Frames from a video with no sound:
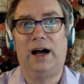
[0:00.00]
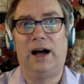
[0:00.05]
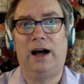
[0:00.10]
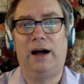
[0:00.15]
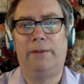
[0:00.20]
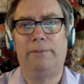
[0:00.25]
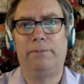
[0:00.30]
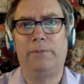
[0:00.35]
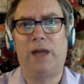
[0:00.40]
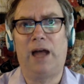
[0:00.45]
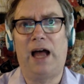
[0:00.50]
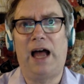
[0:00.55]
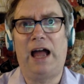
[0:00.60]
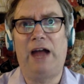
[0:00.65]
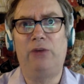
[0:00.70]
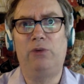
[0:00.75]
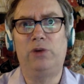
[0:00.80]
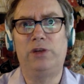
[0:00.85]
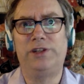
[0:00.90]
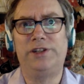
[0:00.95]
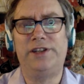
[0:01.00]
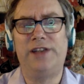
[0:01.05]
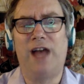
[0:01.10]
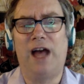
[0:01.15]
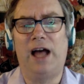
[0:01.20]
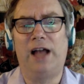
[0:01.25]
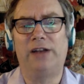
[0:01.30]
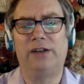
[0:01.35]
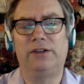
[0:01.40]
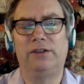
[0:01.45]
I would
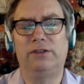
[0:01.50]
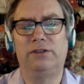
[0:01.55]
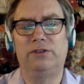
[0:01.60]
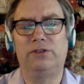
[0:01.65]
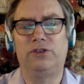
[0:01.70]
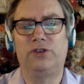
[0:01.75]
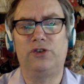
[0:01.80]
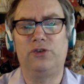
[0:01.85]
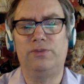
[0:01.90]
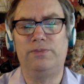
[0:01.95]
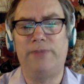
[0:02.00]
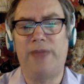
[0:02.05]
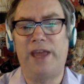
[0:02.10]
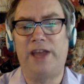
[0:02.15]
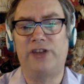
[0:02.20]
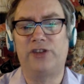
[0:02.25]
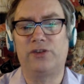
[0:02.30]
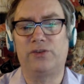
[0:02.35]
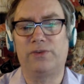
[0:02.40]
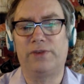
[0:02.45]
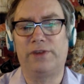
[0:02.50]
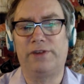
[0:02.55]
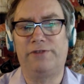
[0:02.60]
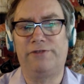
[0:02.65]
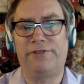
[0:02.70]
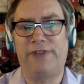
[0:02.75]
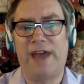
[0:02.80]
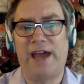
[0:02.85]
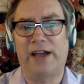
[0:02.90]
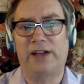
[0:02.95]
not do major
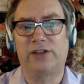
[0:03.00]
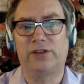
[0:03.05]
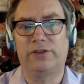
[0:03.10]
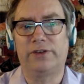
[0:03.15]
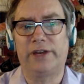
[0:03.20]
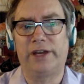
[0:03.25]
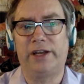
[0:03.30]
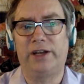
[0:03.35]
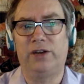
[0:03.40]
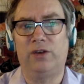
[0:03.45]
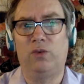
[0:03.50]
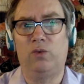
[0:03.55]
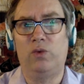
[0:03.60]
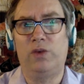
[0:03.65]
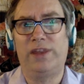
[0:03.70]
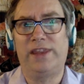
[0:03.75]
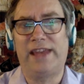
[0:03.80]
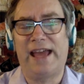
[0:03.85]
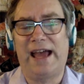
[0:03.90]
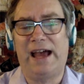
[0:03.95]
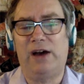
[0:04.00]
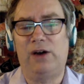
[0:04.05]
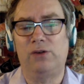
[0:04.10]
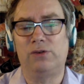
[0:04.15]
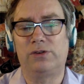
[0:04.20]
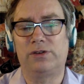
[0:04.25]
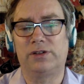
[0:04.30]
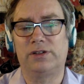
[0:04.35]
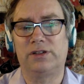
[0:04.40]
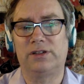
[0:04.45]
refactoring
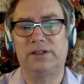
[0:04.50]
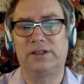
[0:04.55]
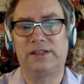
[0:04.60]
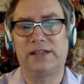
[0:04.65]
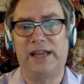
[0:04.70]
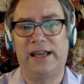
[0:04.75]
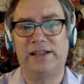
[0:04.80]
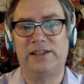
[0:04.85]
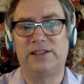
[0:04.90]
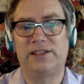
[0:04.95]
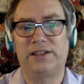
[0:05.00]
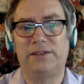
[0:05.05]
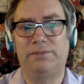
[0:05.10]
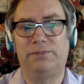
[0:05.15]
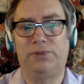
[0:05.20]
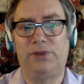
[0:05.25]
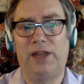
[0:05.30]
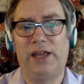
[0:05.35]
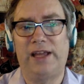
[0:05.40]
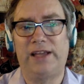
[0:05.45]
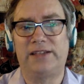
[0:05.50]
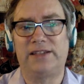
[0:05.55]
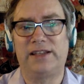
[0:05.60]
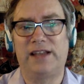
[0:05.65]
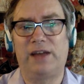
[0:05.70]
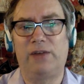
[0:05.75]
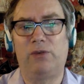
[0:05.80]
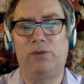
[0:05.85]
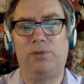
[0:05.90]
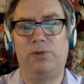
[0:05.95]
without tests in place,
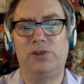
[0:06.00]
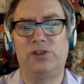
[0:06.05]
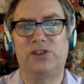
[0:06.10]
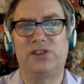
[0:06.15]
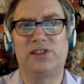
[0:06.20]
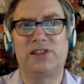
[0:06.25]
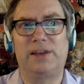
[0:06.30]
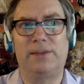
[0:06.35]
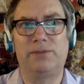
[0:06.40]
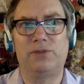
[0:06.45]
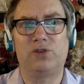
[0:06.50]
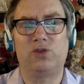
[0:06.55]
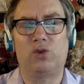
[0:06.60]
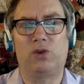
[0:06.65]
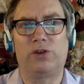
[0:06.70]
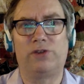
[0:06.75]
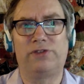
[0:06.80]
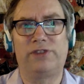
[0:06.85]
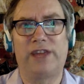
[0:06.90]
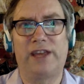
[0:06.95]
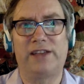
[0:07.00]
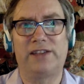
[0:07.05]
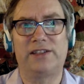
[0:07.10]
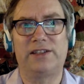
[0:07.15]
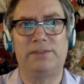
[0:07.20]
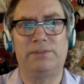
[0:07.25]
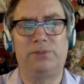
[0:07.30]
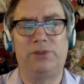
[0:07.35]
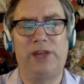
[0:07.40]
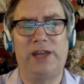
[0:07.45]
and I will put some sort of
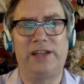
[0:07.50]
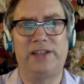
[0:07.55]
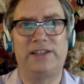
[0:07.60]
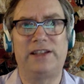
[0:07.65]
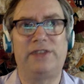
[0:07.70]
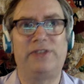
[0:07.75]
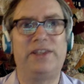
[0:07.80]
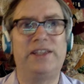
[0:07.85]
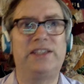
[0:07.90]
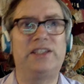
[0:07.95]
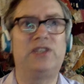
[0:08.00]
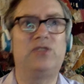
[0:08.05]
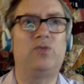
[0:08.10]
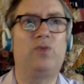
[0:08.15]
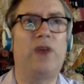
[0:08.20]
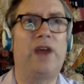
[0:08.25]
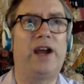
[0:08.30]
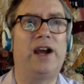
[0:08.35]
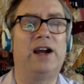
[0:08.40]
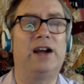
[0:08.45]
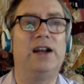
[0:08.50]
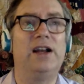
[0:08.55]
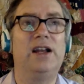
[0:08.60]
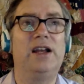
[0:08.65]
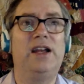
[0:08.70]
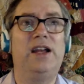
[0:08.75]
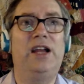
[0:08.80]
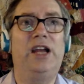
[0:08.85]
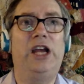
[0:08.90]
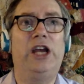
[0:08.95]
tests in place. Now, this is where
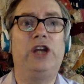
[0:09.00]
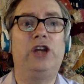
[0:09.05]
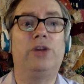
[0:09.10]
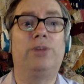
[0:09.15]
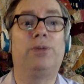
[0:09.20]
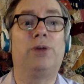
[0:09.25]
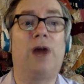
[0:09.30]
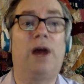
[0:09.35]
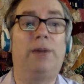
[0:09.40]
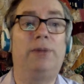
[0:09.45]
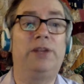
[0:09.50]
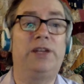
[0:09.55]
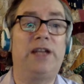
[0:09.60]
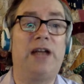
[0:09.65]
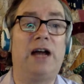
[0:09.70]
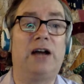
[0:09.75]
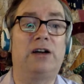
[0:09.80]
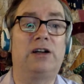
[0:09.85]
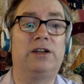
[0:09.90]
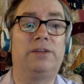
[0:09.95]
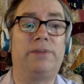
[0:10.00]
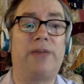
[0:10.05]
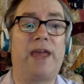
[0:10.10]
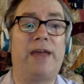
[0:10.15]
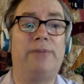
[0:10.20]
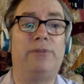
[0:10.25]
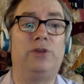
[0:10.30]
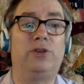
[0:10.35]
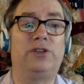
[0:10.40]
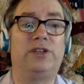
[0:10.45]
you're probably not going to
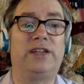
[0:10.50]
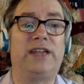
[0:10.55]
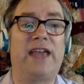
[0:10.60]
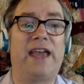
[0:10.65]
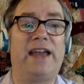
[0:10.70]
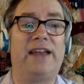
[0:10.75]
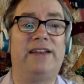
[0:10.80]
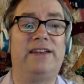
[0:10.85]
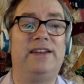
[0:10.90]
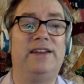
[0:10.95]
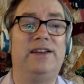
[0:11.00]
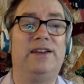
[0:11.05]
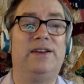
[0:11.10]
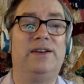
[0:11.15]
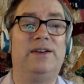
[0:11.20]
be able to get